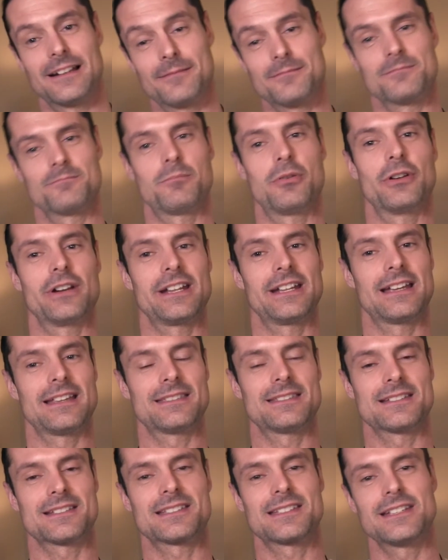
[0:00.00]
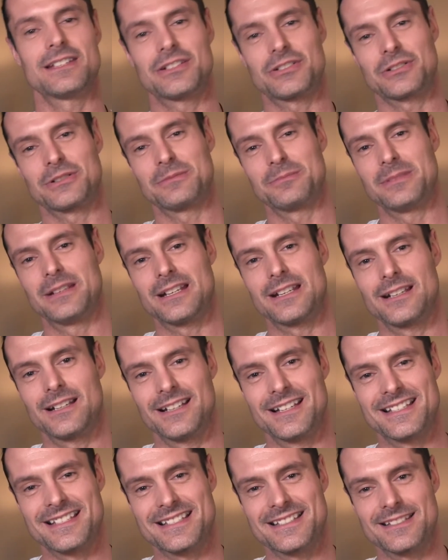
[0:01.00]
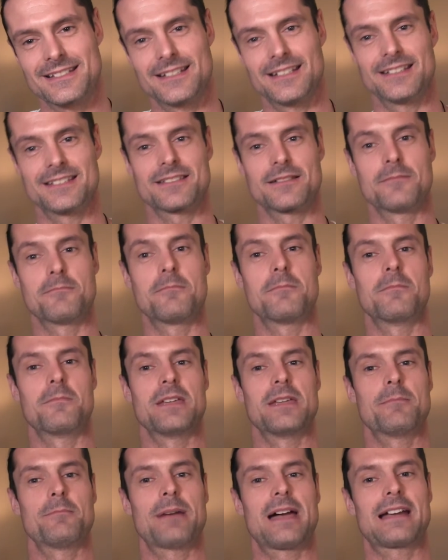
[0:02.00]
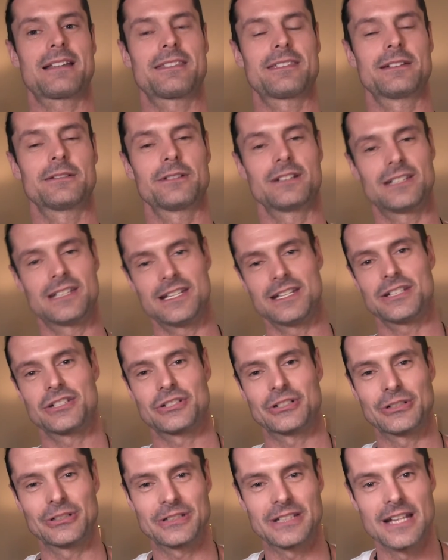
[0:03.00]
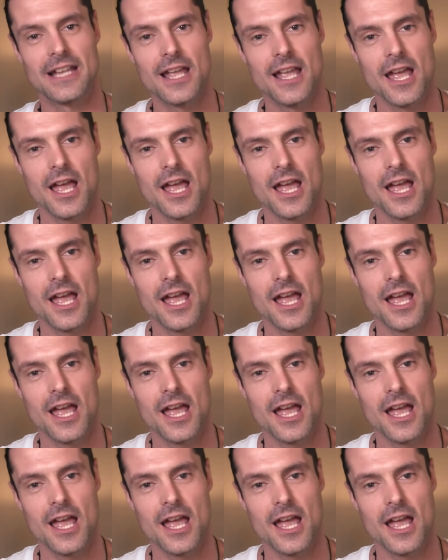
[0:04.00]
I'm pointing out this t-shirt because it's an Impact Theory t-shirt.